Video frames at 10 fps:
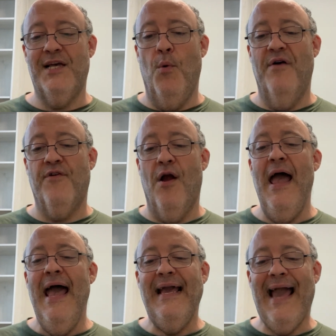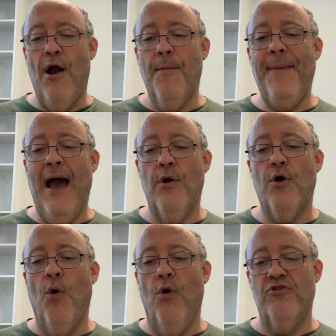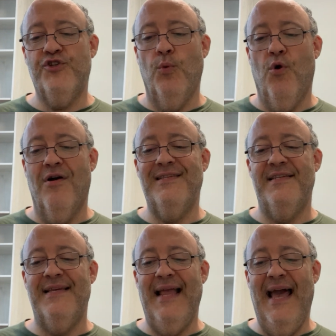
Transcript: However, carrot powder also works as an